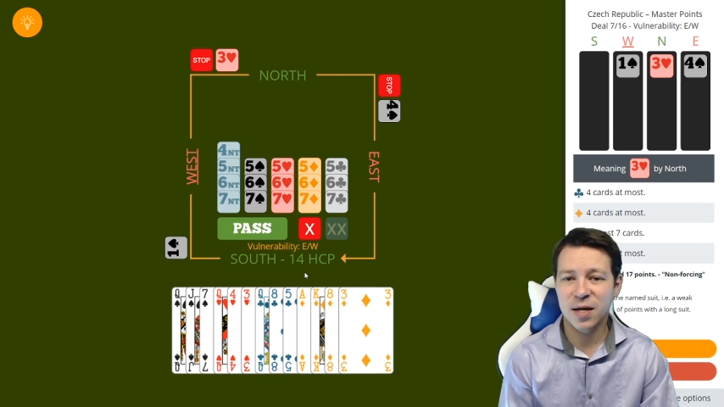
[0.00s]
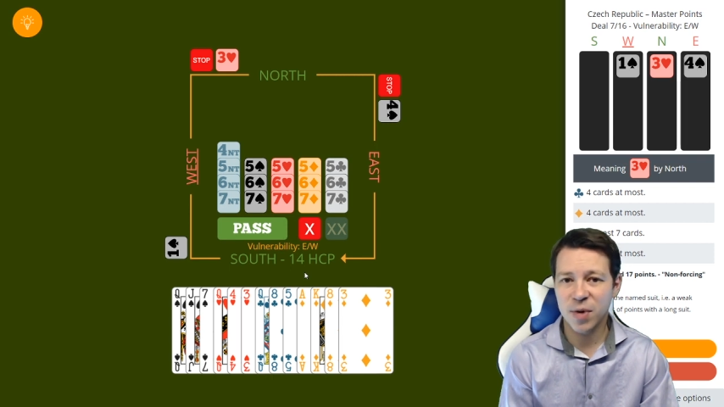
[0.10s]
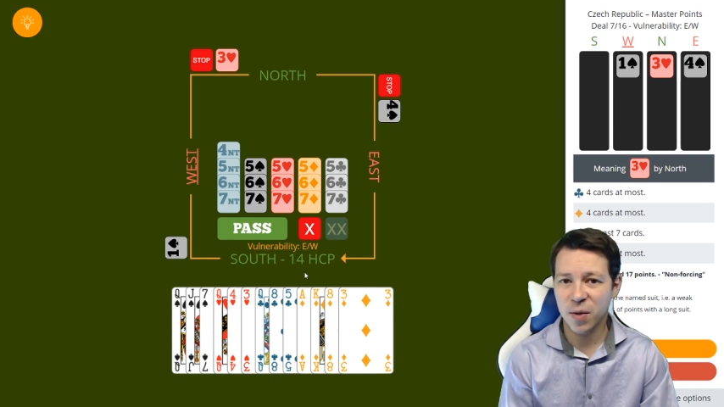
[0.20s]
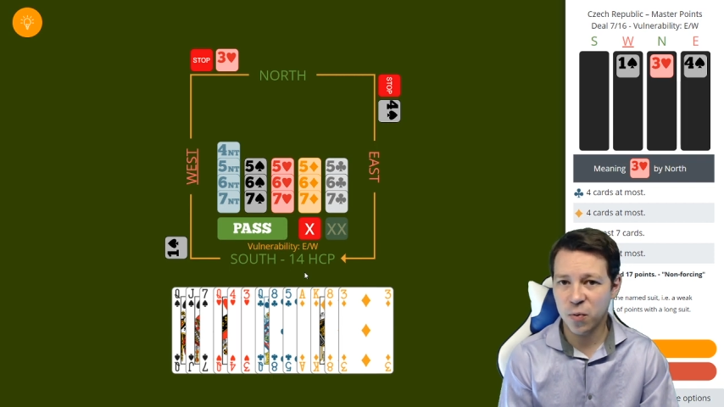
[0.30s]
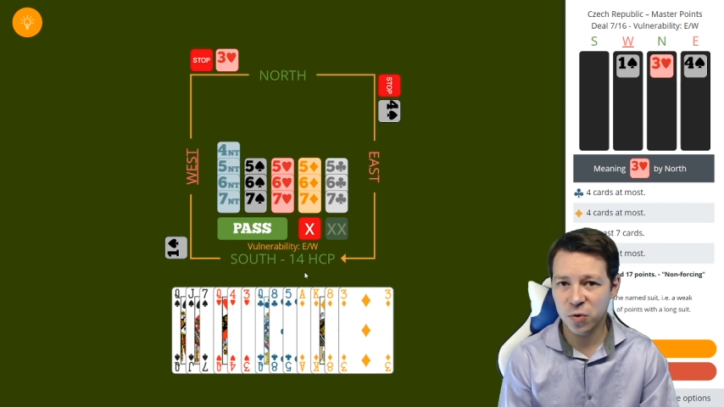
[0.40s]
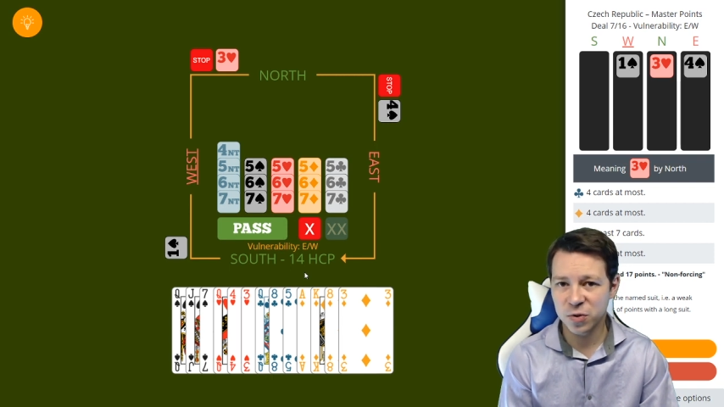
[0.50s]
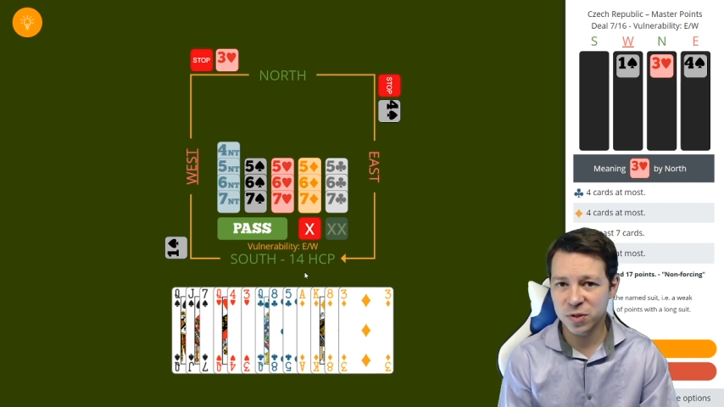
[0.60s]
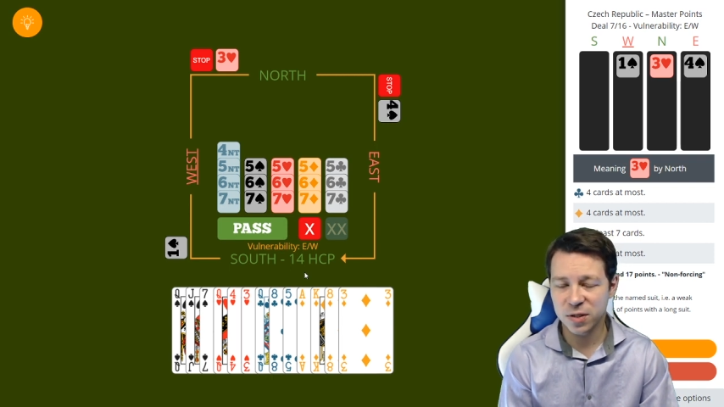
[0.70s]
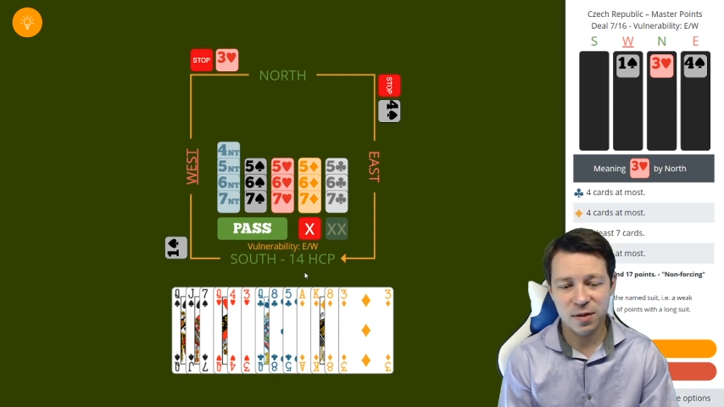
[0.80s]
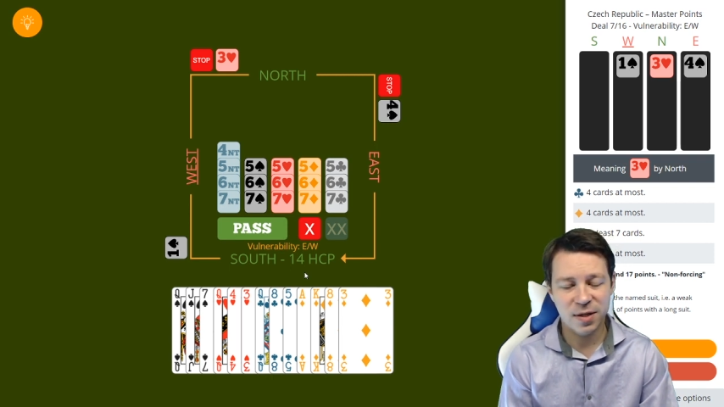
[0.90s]
might produce
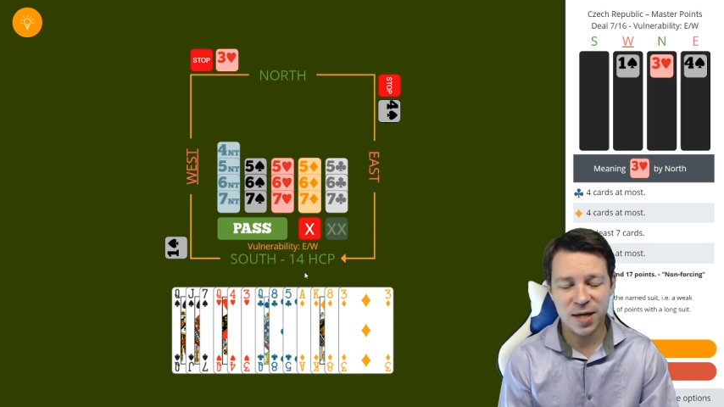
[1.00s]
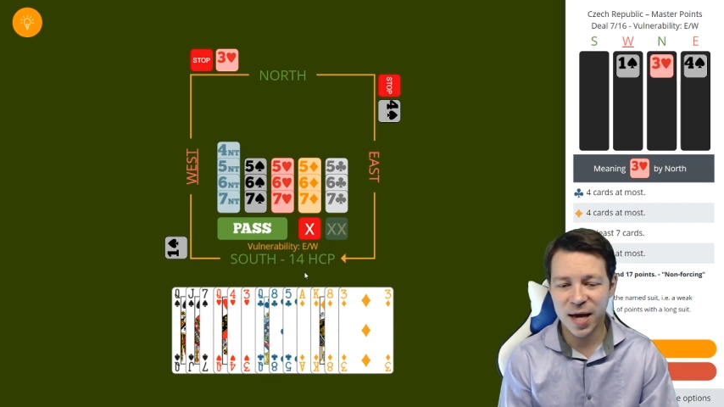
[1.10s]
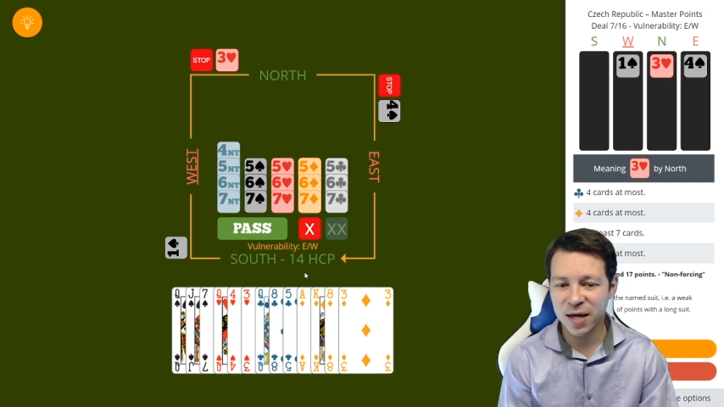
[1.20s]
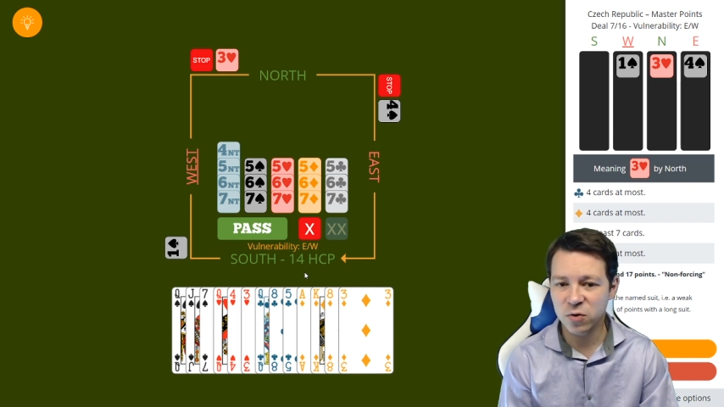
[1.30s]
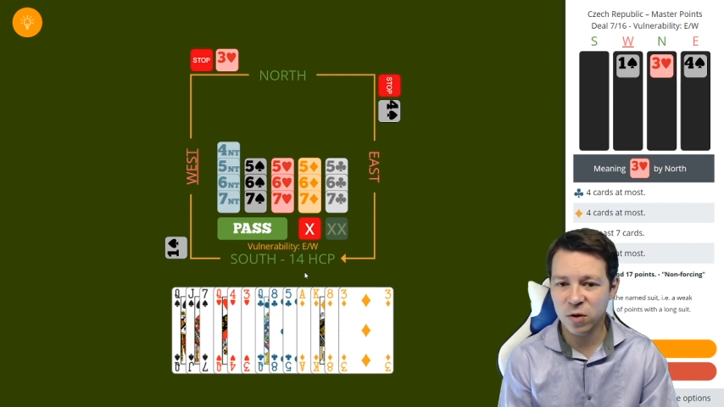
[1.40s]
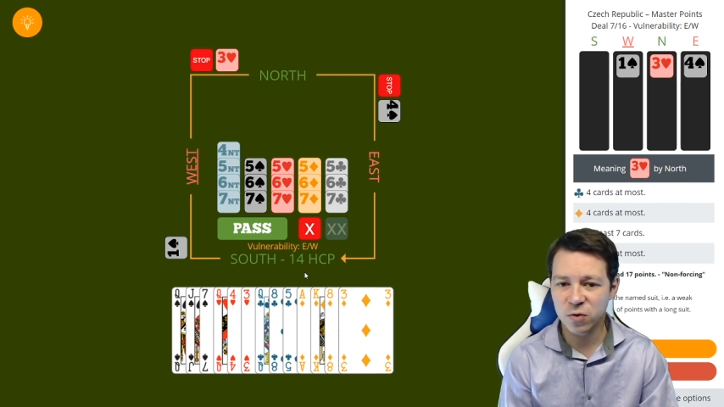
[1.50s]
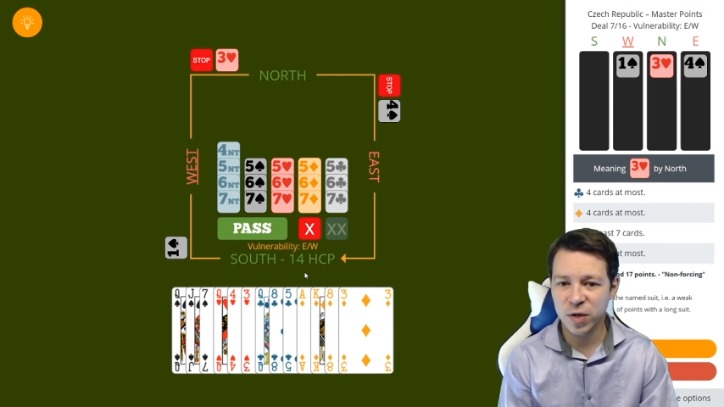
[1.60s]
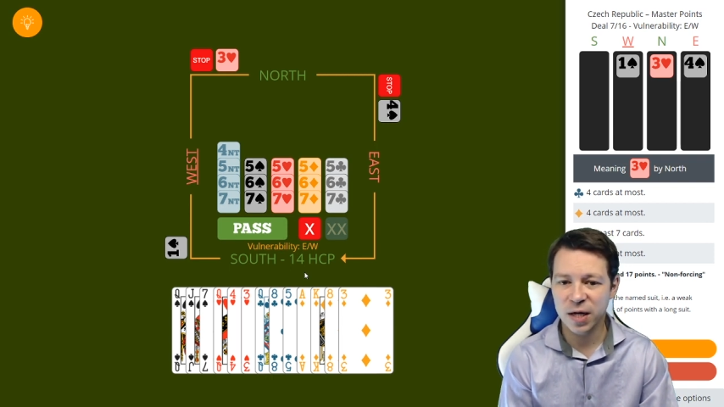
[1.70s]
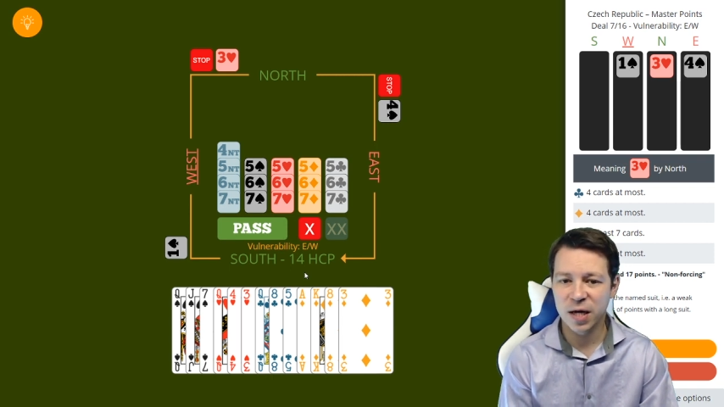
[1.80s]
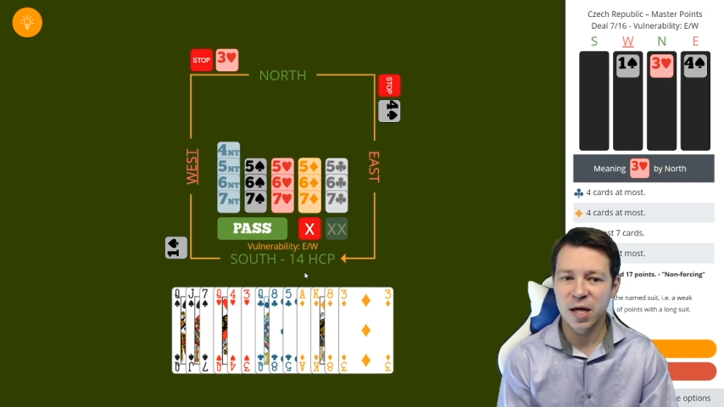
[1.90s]
the extra trick.